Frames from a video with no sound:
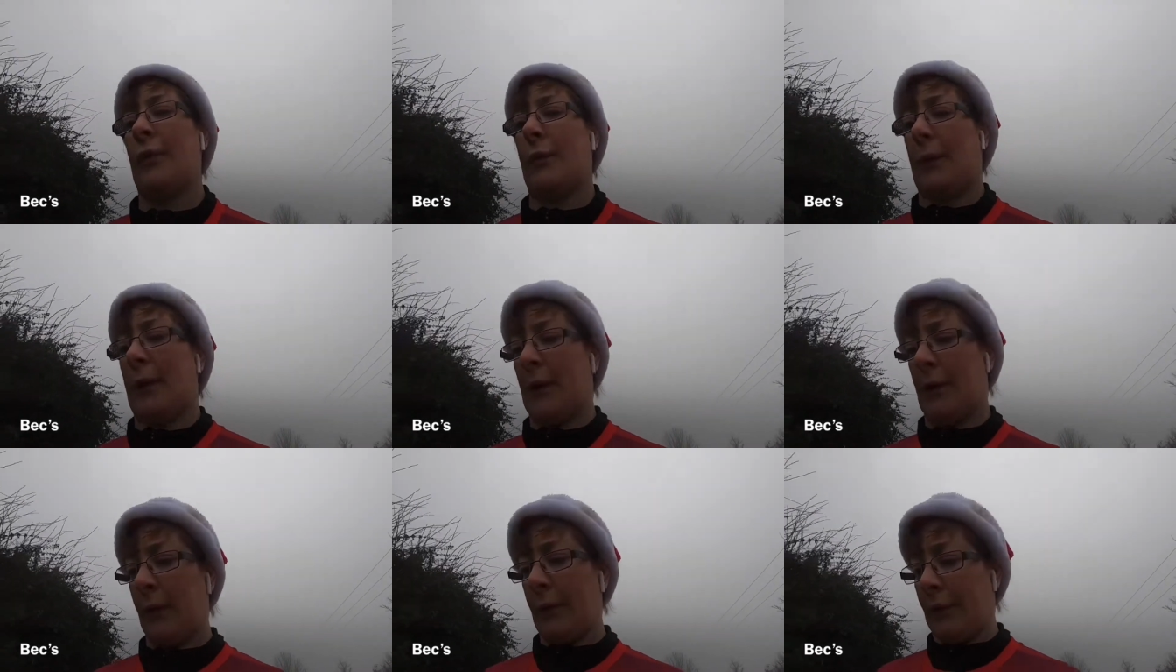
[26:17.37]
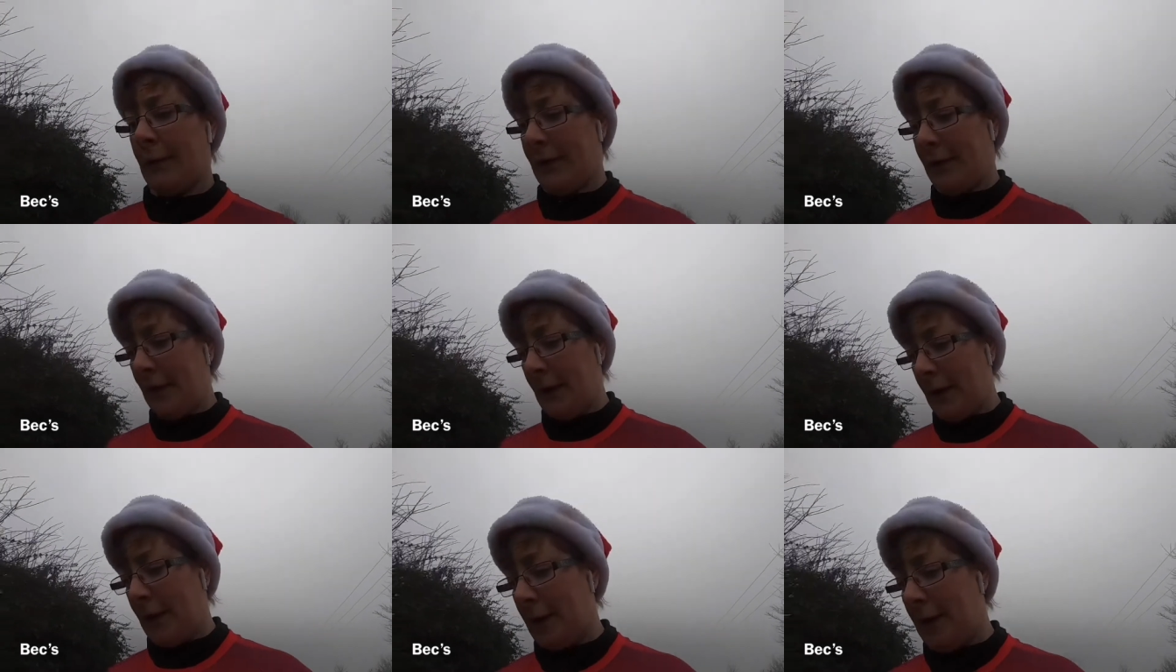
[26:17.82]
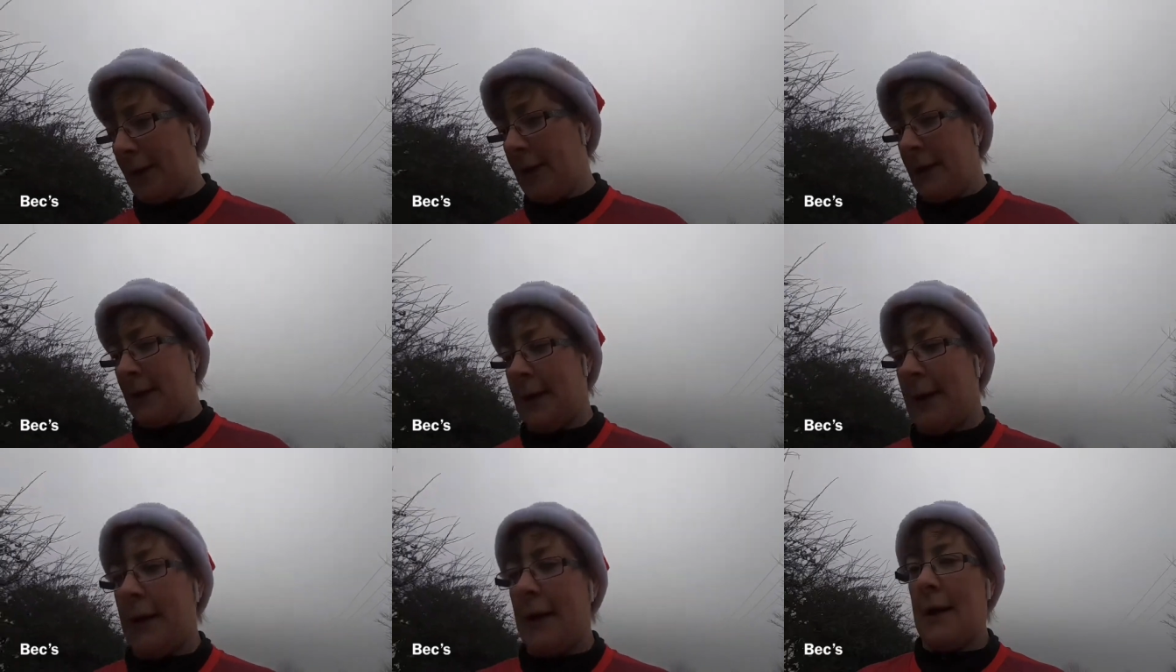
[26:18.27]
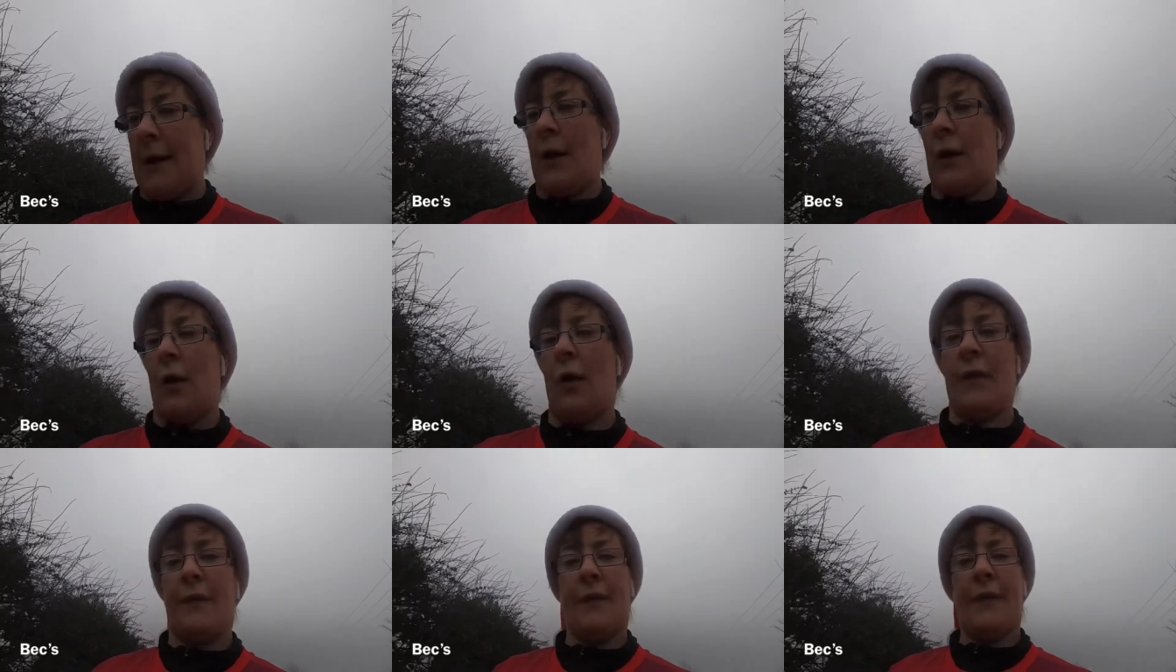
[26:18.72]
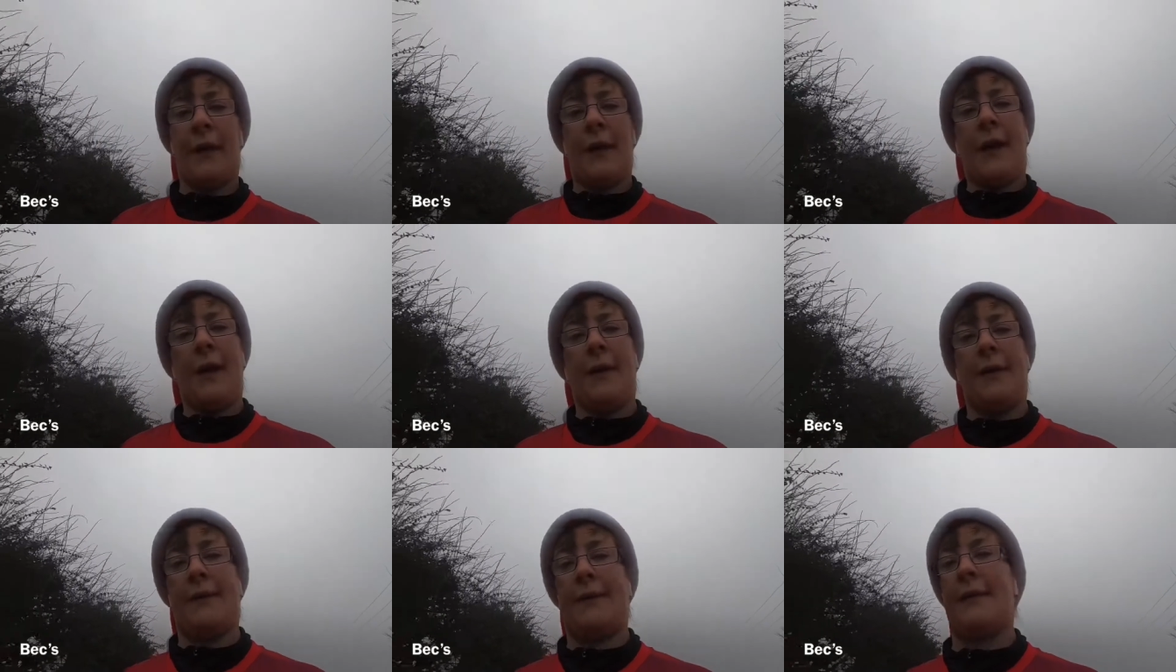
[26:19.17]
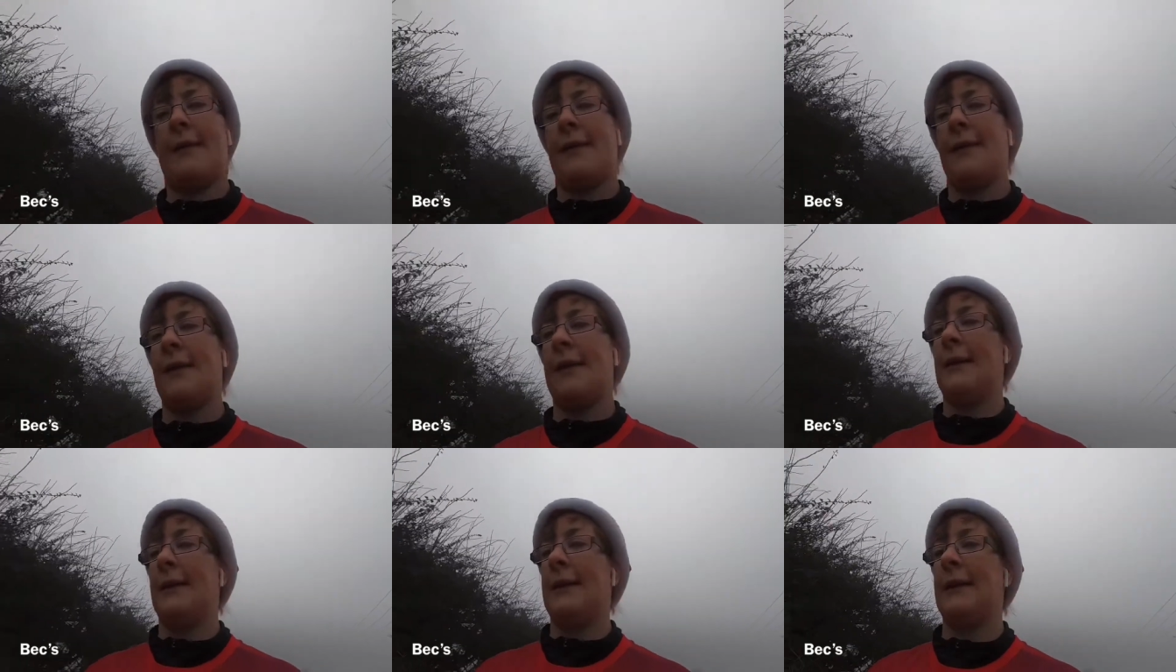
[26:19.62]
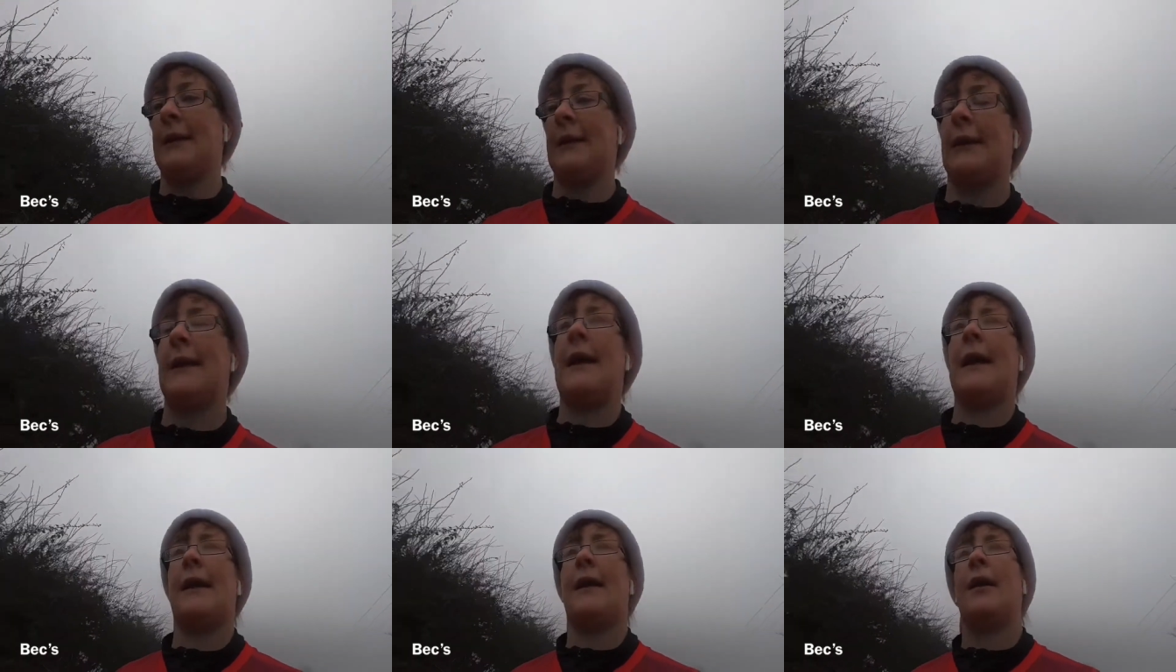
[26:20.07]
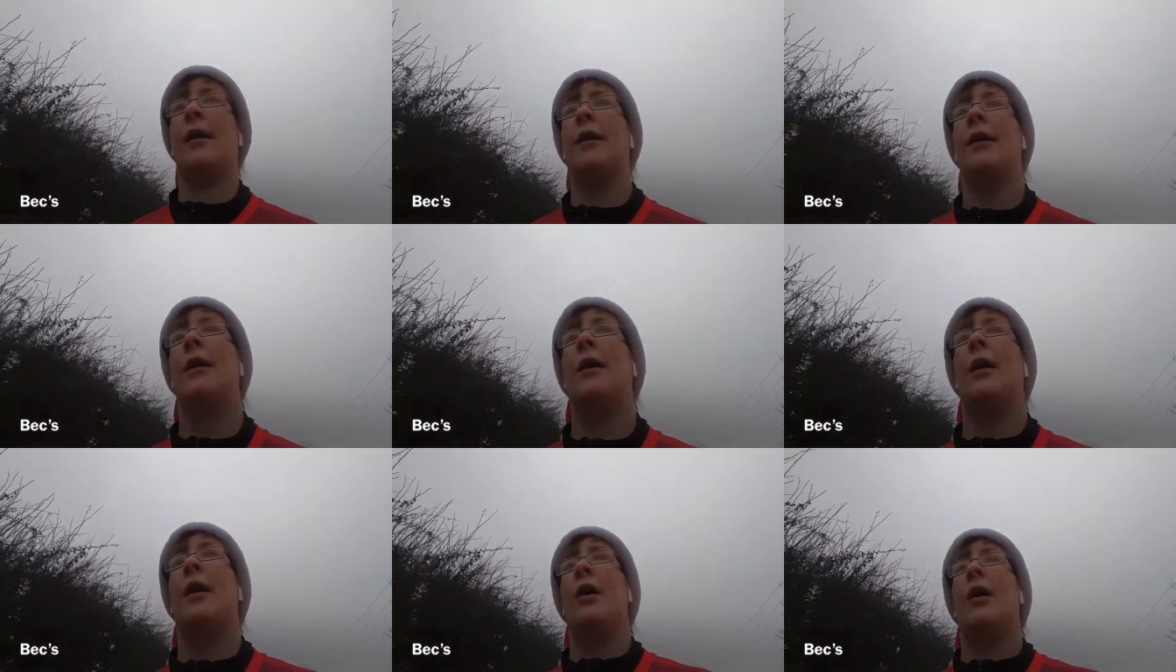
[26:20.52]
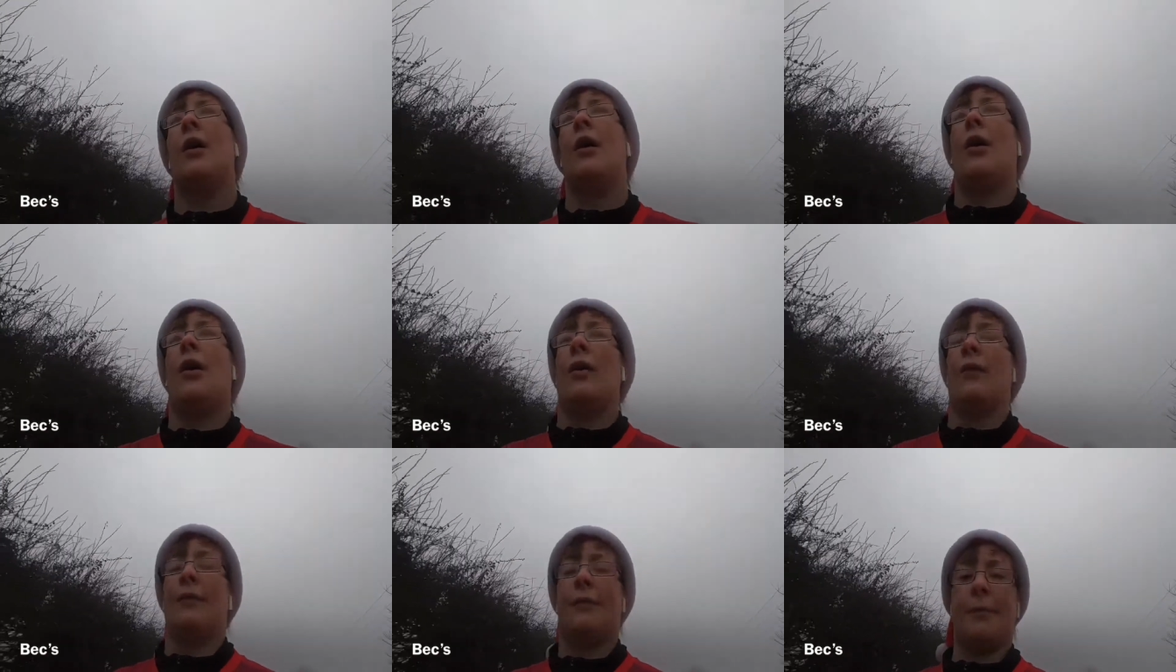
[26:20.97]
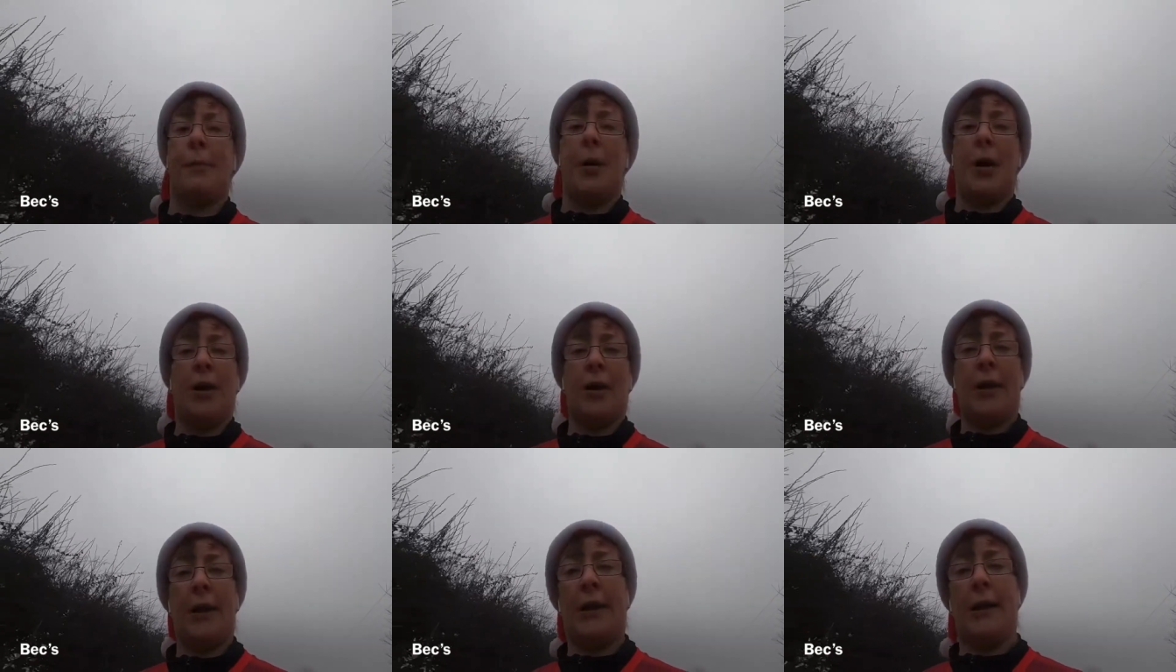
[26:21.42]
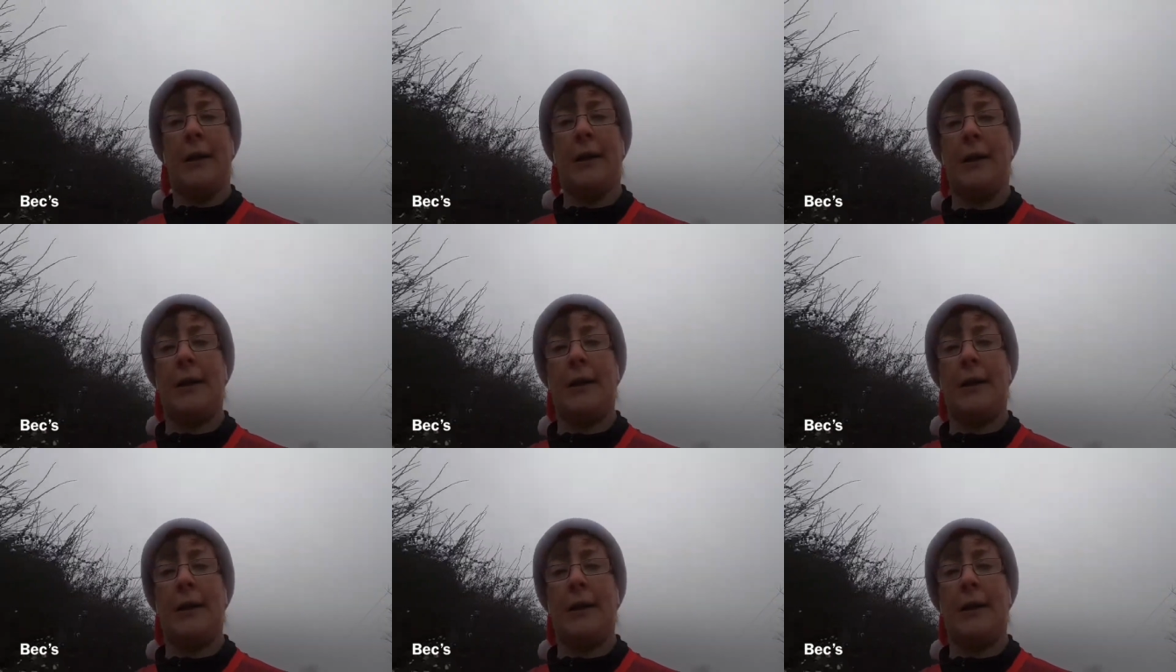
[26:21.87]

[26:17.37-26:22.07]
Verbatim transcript: when I was uh, on the last little leg of my, uh,